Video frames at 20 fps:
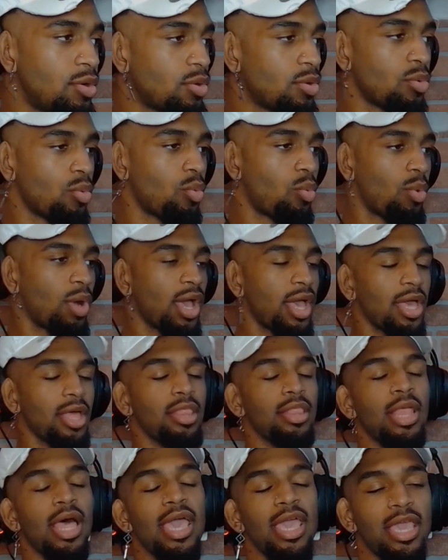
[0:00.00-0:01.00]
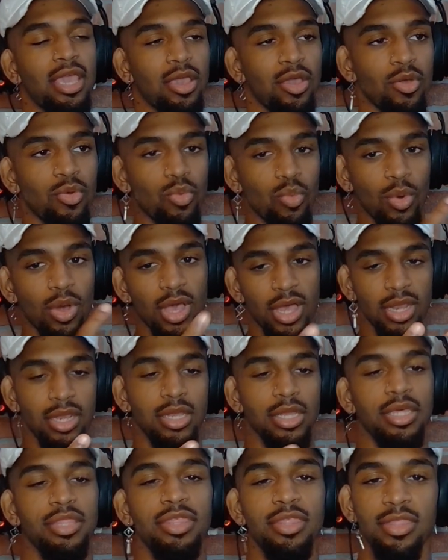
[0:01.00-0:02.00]
what, like,
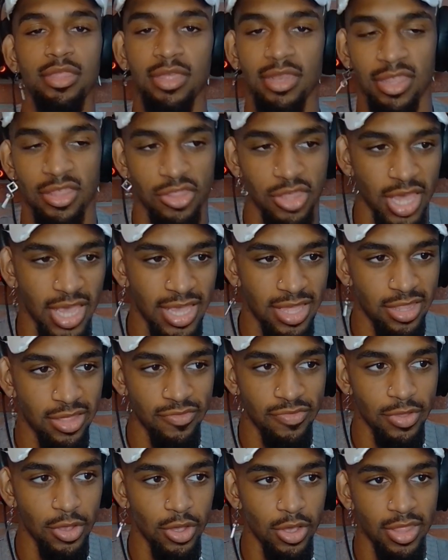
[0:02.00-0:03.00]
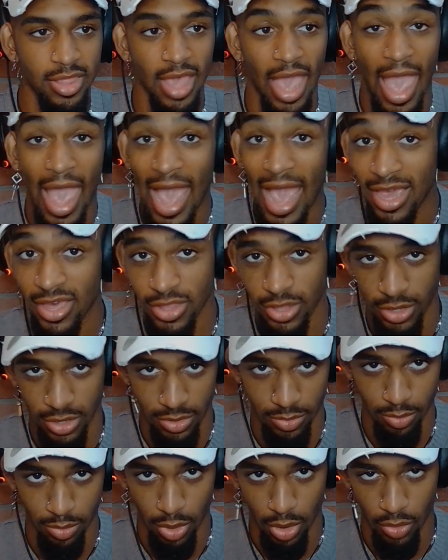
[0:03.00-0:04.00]
nothing's going to change if there isn't action,
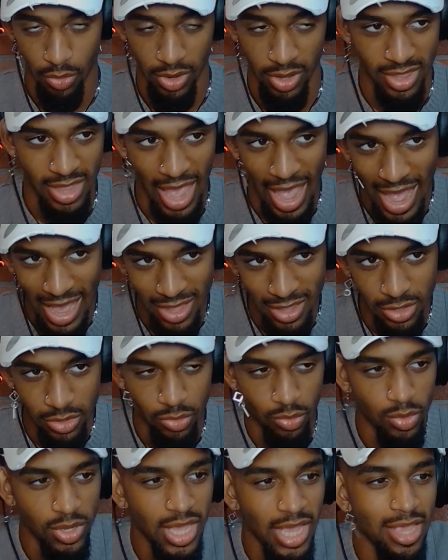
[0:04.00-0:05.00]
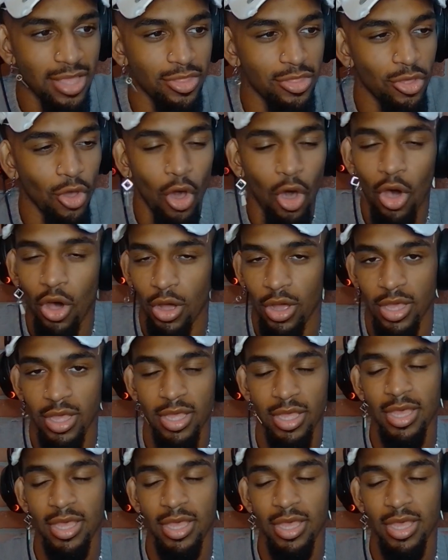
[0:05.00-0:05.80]
bro. It's action. We can't talk.